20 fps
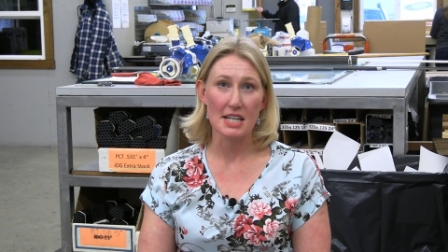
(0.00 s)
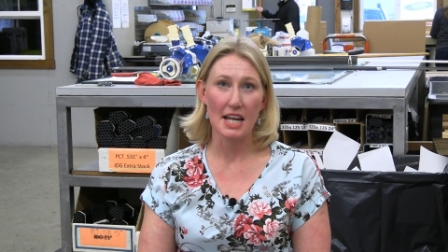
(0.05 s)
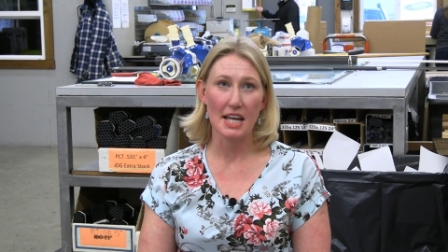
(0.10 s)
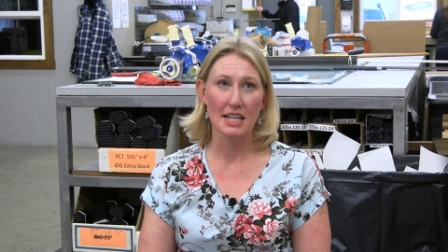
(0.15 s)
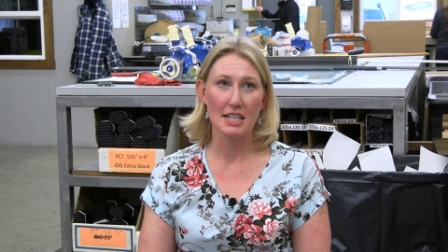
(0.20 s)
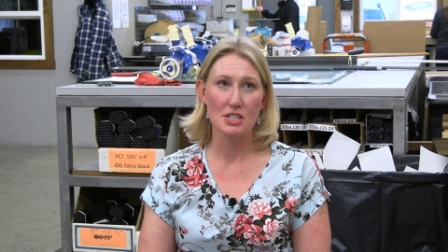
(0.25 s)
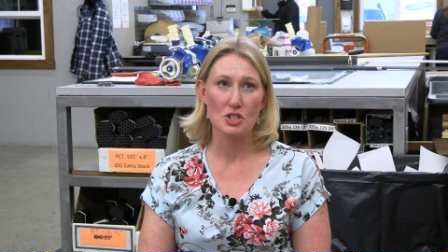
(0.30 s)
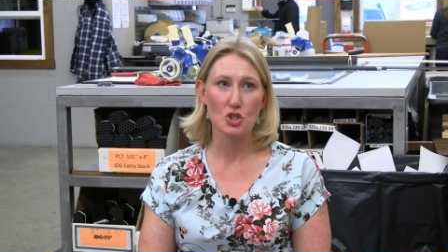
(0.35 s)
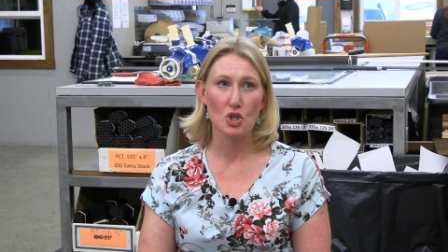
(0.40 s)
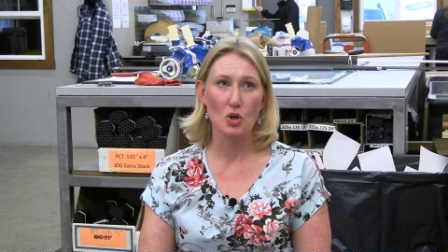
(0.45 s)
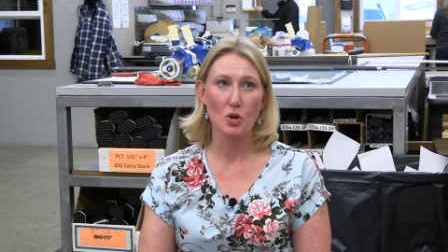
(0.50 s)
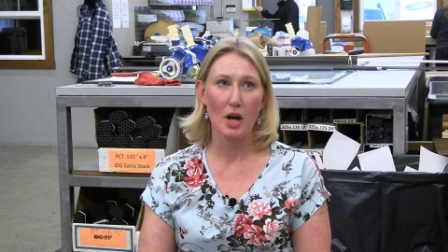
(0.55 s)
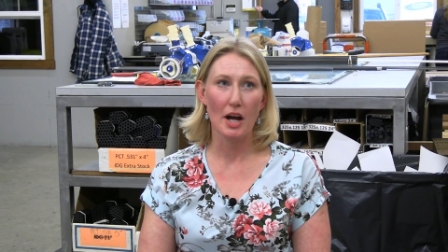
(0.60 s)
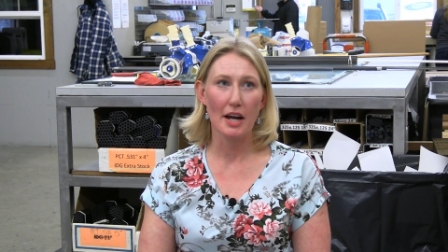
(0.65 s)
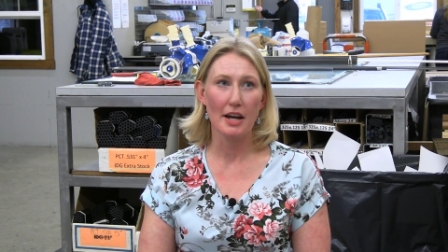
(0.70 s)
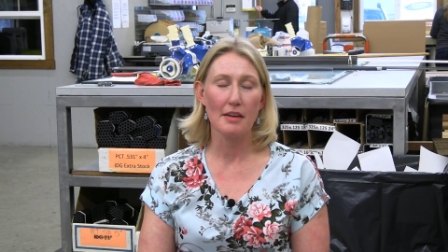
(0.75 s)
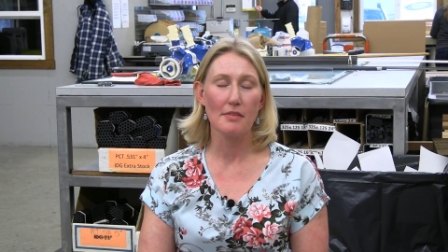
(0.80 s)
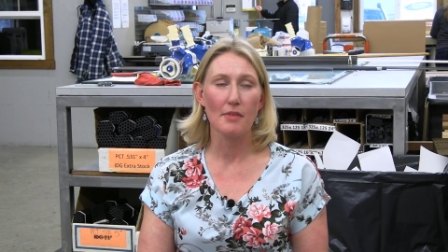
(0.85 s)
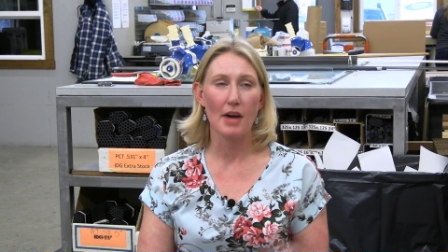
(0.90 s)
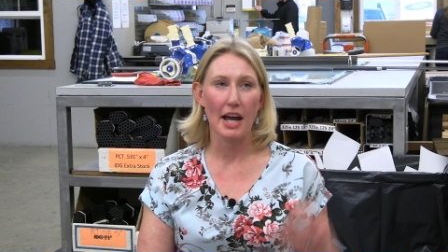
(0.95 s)
And so
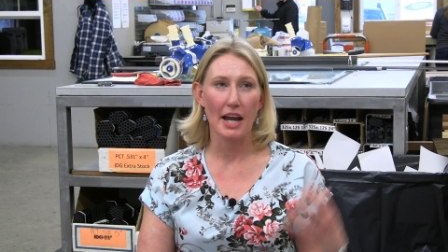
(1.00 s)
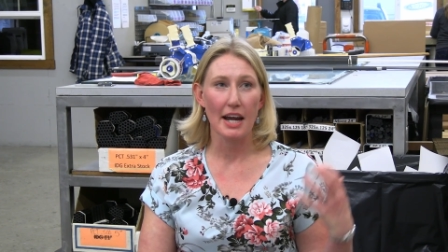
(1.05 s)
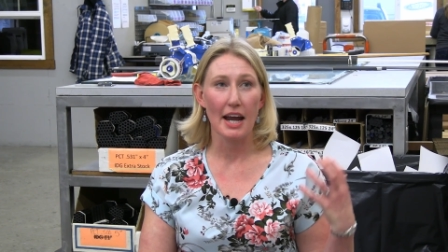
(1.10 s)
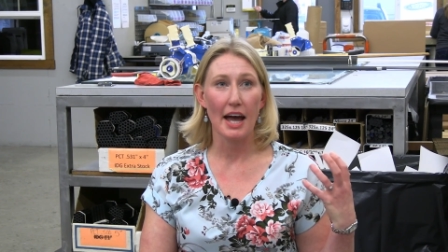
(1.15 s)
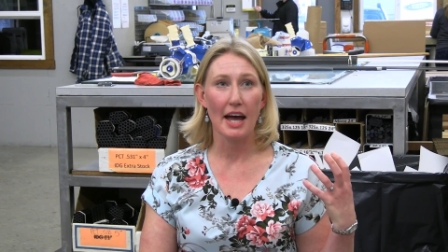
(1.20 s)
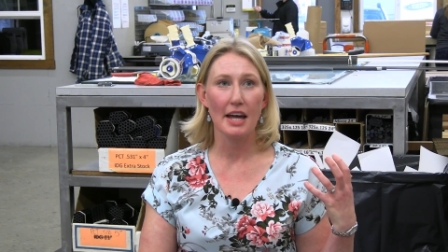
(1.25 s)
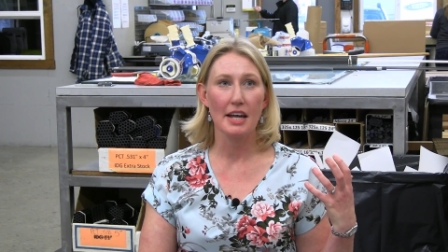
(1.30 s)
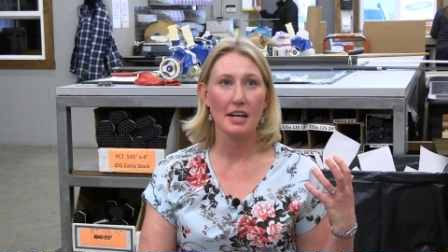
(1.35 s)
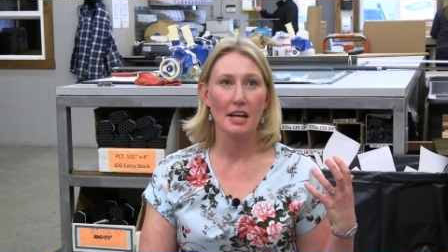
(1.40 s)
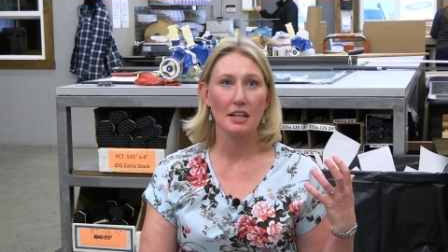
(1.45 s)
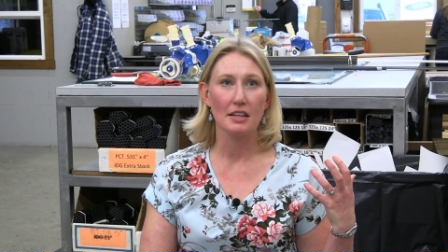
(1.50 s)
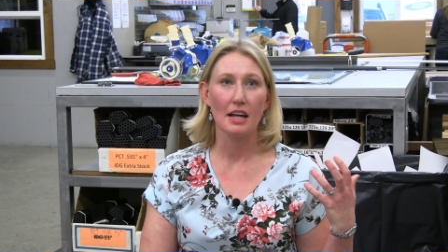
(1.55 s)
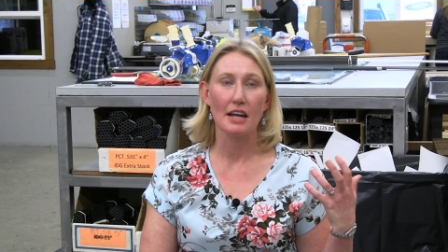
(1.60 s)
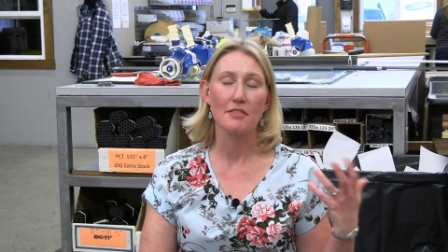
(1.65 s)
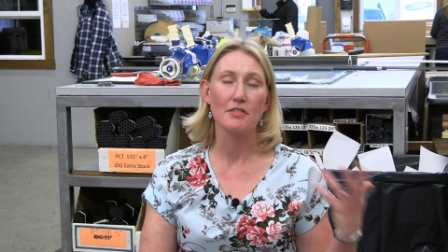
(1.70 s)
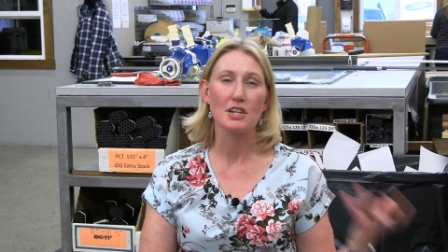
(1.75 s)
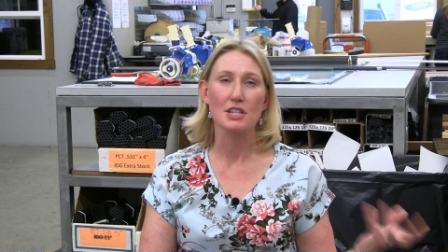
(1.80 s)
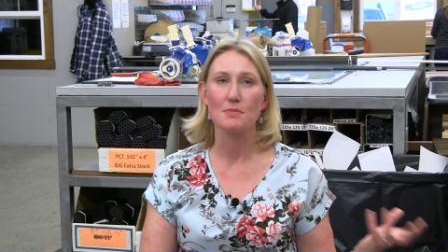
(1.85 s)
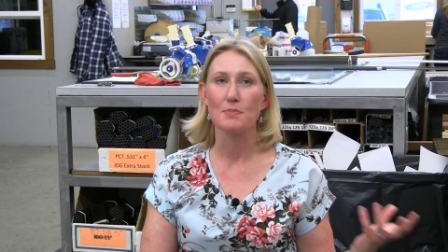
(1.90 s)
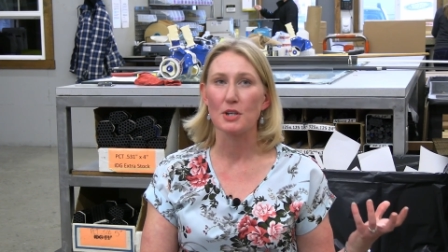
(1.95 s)
I had a lot of
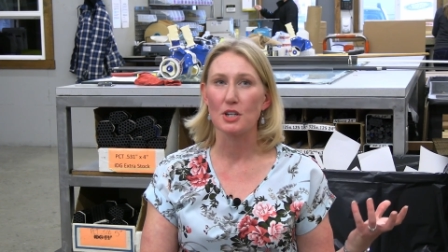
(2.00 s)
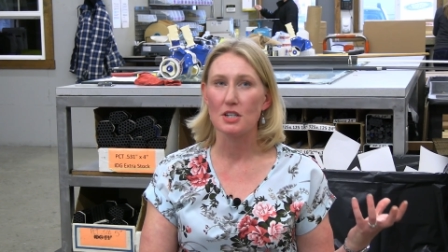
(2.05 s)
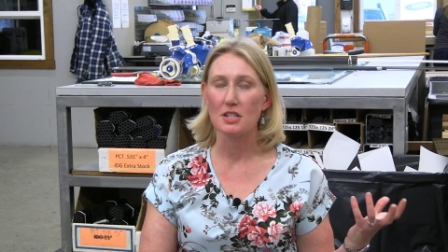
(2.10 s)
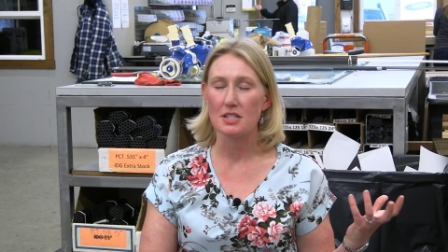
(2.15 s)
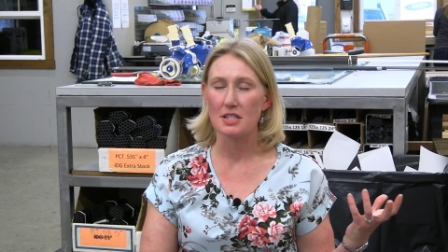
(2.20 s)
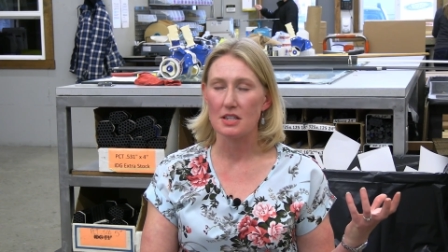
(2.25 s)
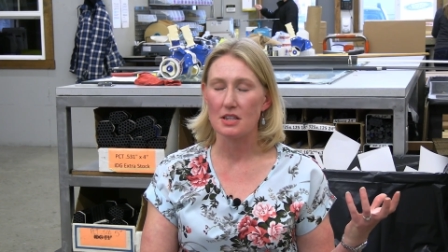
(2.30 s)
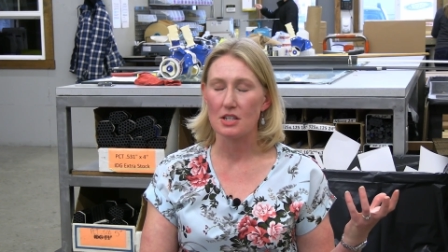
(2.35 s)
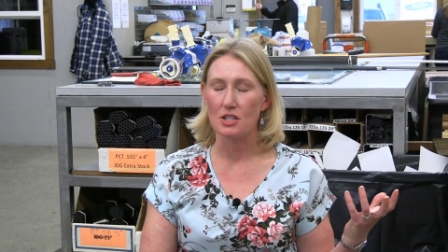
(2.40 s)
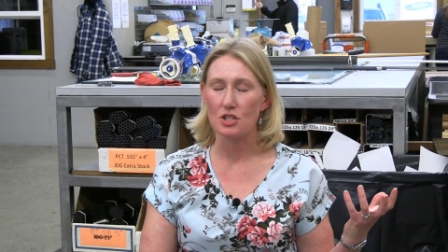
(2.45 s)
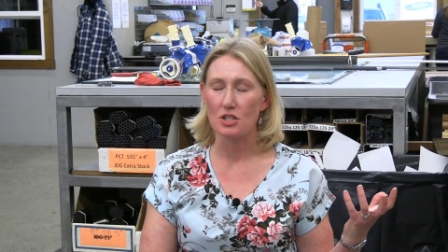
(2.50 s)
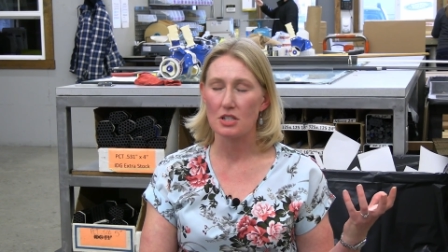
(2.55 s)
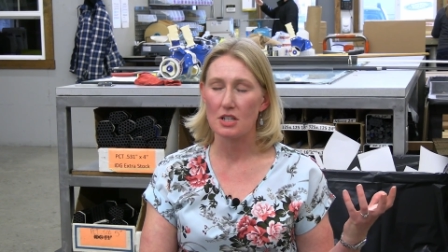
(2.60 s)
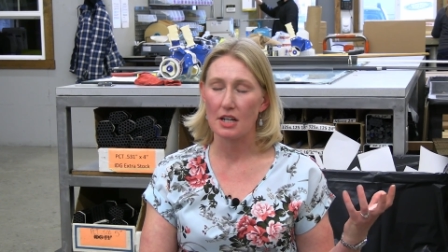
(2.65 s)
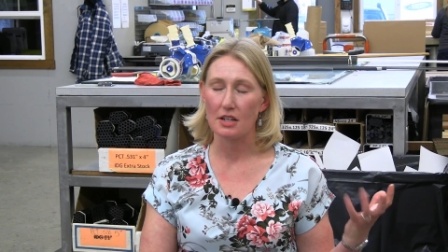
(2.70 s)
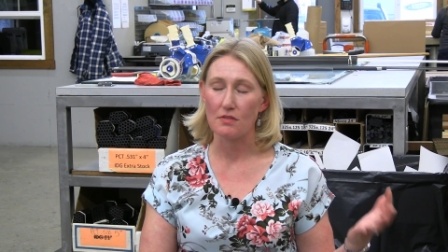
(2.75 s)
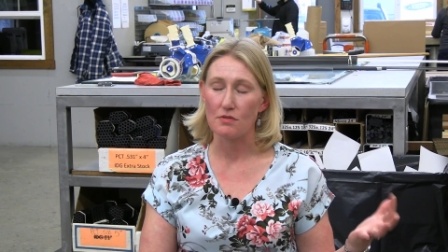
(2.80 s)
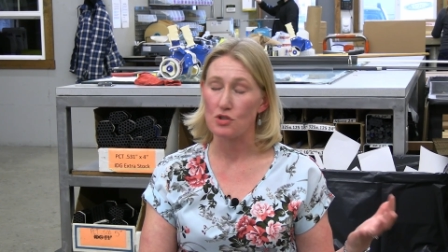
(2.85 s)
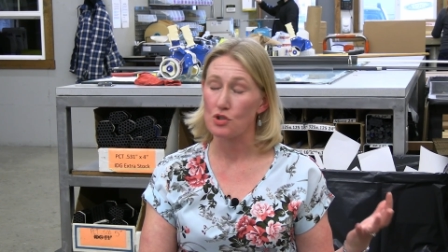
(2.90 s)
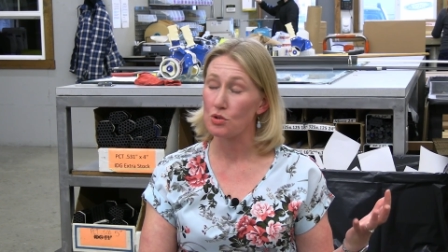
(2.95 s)
experience in the
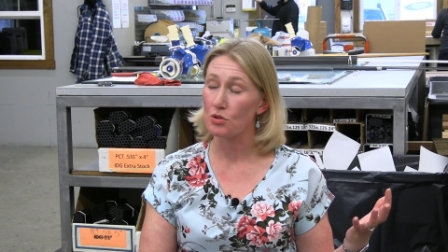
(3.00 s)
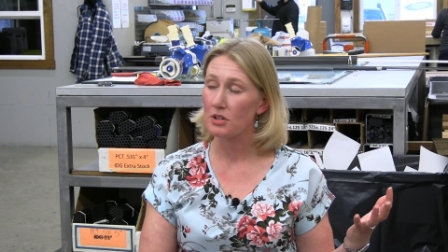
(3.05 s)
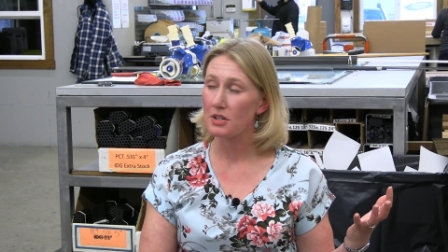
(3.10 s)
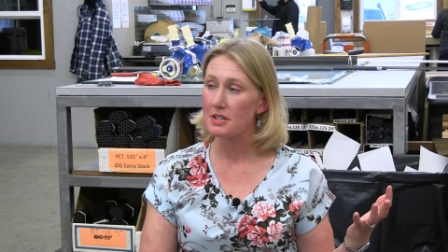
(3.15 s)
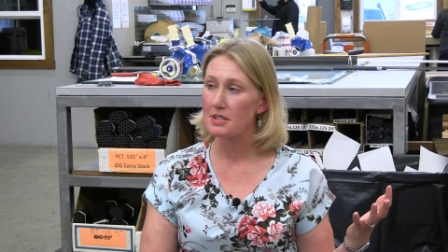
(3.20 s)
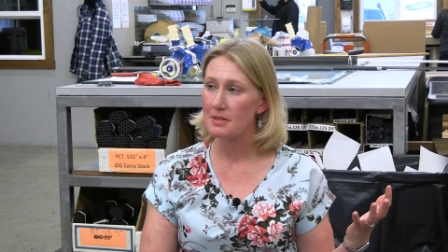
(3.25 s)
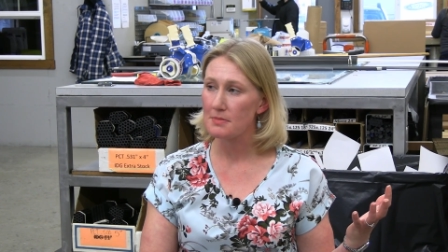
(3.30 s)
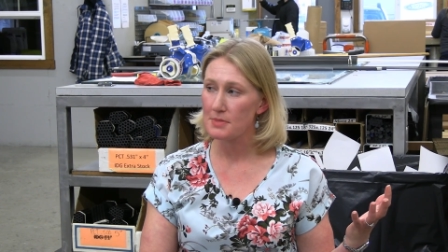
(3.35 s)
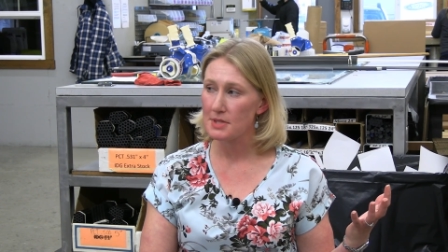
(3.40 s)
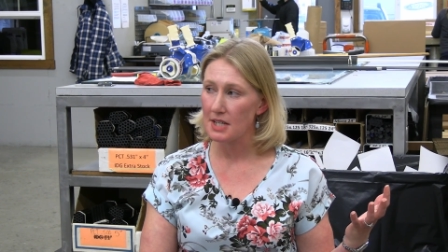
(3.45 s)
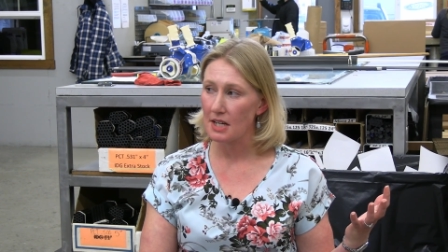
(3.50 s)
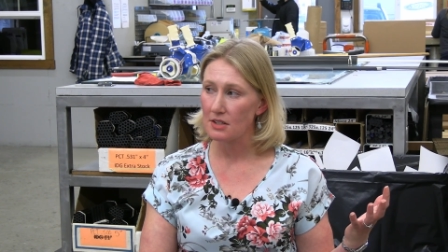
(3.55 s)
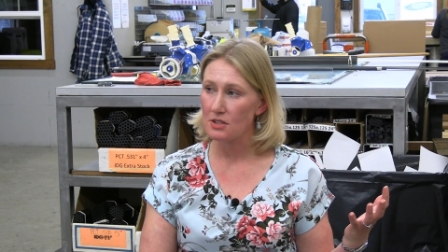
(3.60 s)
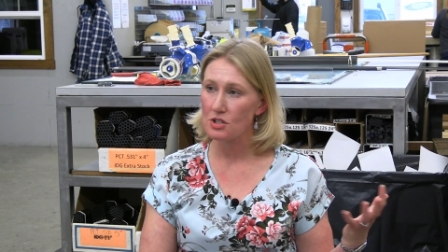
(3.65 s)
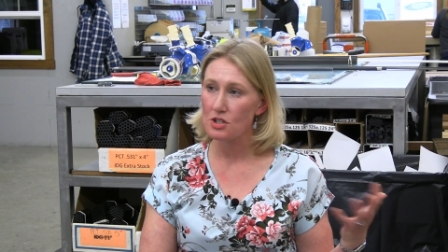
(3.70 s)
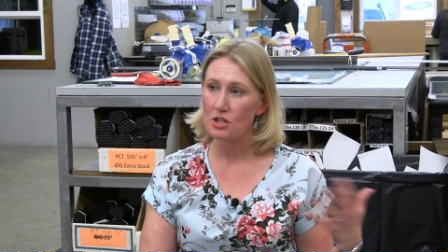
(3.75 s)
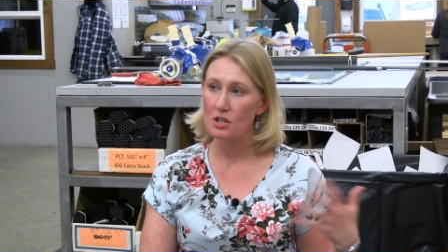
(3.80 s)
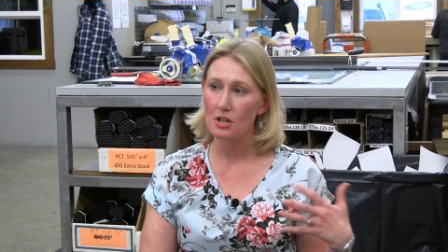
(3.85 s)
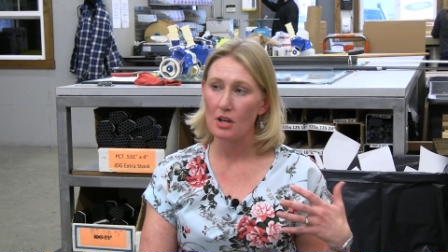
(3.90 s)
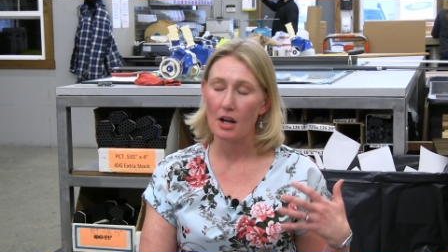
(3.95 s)
kind of tourism
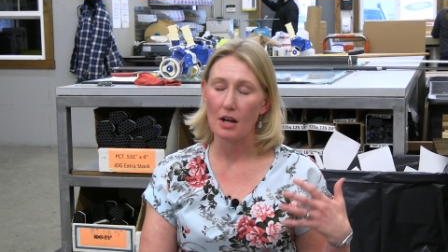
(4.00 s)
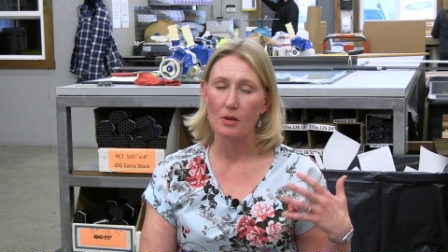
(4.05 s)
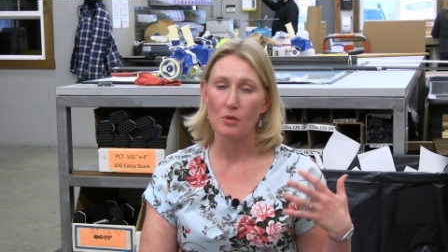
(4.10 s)
sector.